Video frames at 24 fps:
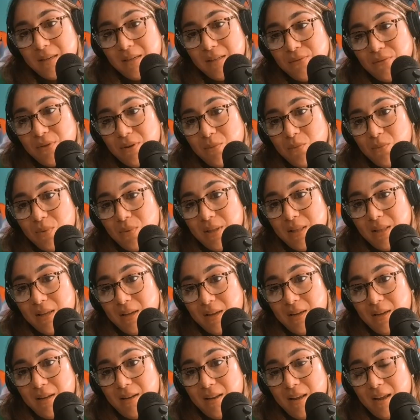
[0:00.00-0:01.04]
is from
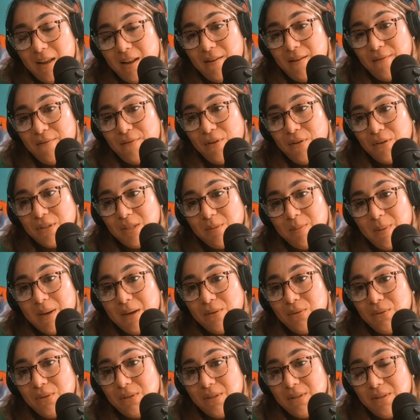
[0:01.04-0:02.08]
within, and if your
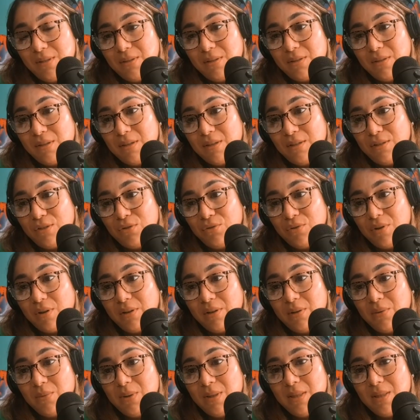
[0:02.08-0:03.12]
spouse is
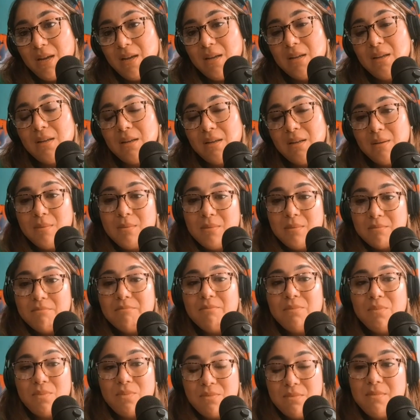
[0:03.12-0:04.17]
struggling with that,
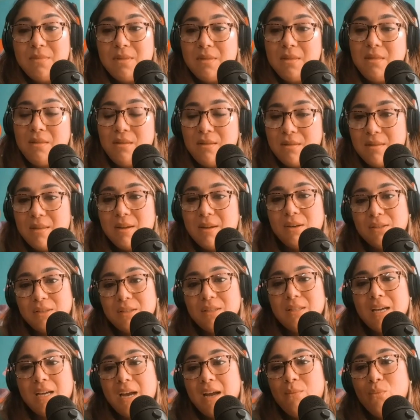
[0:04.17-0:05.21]
there's
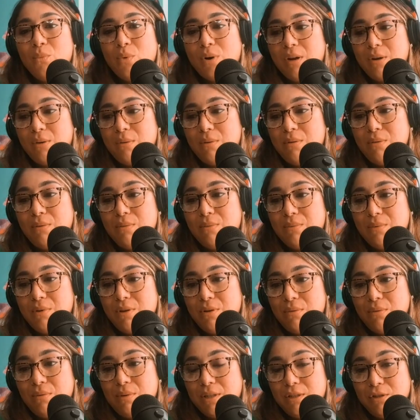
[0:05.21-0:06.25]
time where
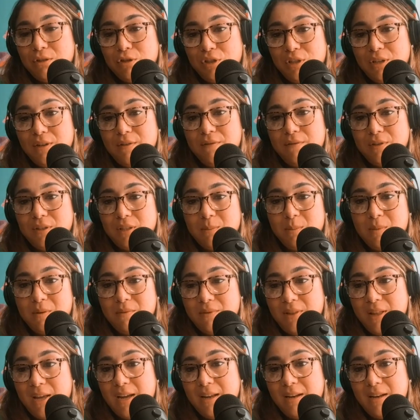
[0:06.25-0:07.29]
you can shift some of
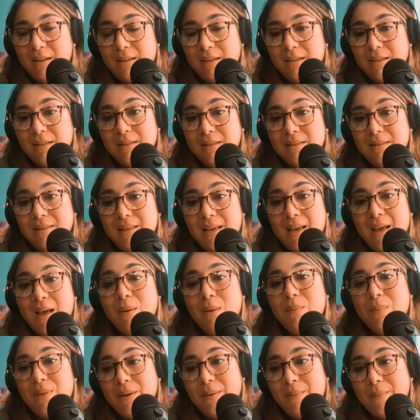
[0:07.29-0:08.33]
that to
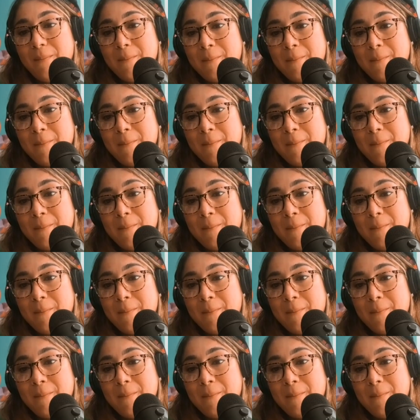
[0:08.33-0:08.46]
help them,